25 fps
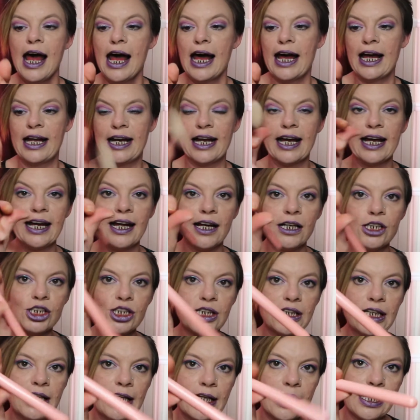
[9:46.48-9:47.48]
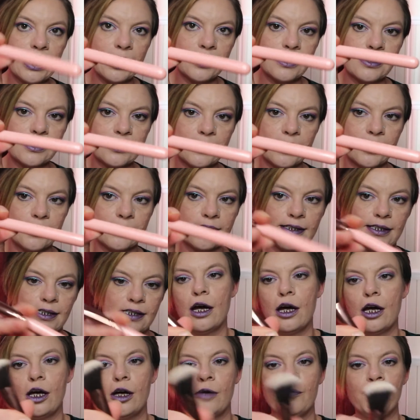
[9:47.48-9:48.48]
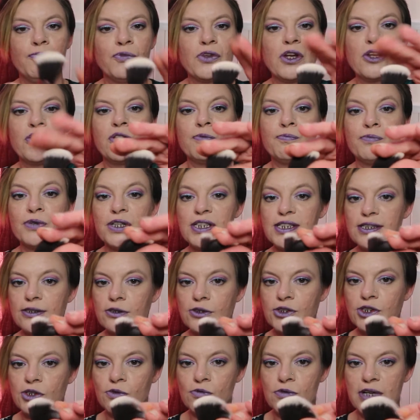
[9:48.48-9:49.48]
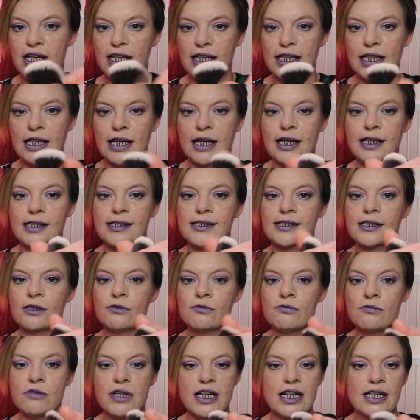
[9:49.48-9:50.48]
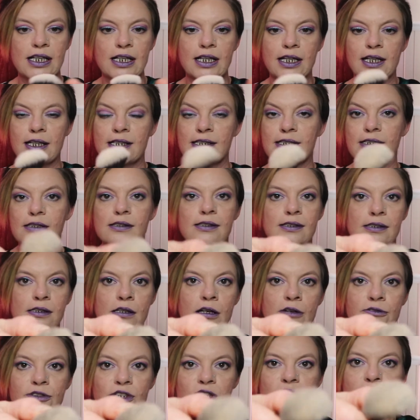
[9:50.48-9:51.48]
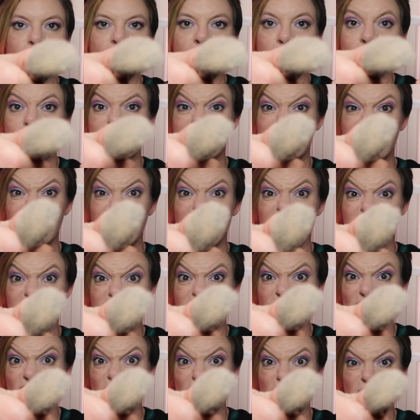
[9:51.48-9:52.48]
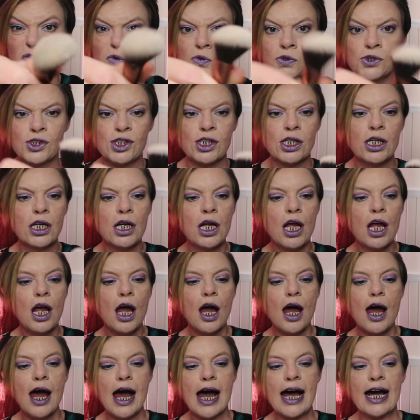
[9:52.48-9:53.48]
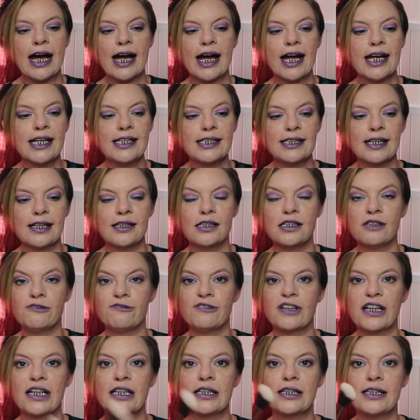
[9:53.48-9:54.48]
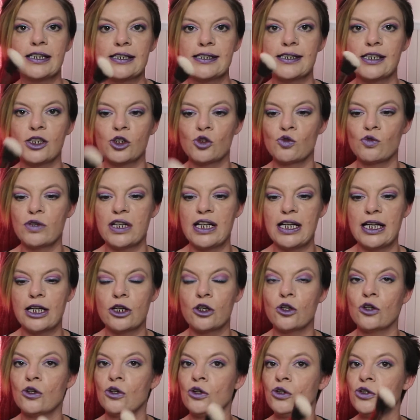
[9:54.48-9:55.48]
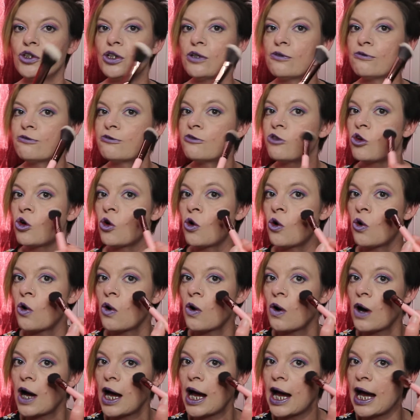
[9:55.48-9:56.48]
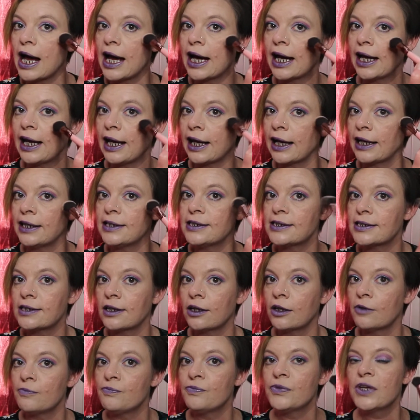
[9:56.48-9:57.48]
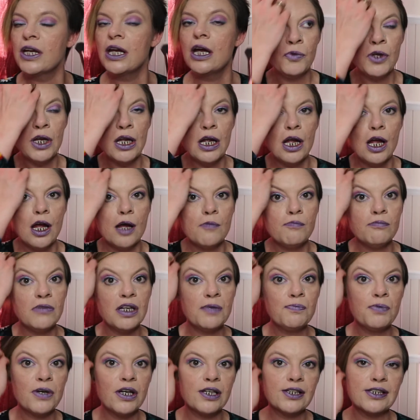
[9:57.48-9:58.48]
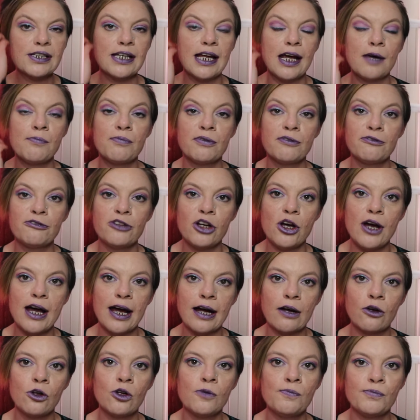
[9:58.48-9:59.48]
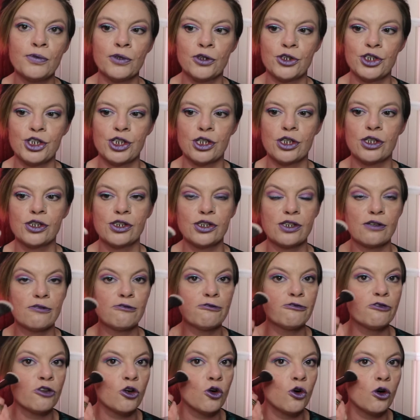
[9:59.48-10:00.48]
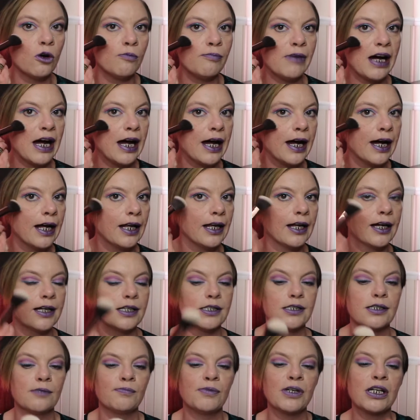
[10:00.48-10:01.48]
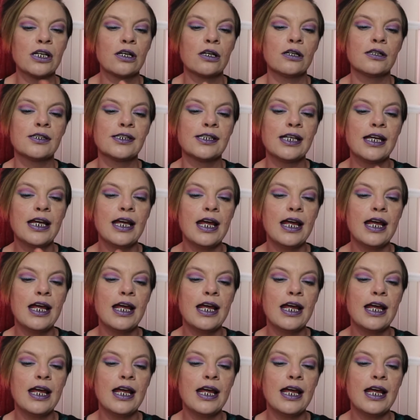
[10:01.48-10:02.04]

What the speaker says: and I actually like the size of this. The bristles are really nice. They're really nice and soft. You can probably see it is used. I tend to find this is really good for highlighter. Me personally, I prefer angle brushes for my highlighter because